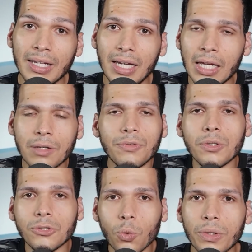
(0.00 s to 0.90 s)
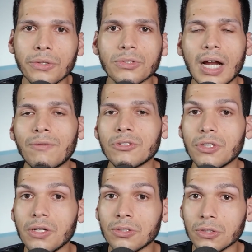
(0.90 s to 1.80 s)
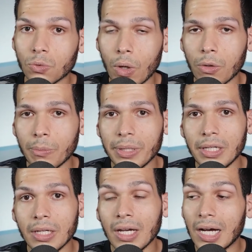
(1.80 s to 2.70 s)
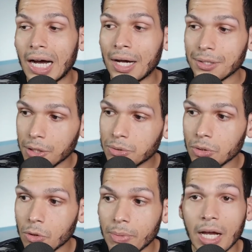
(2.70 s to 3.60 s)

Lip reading: And if you enjoy these conversations, whether it be on YouTube,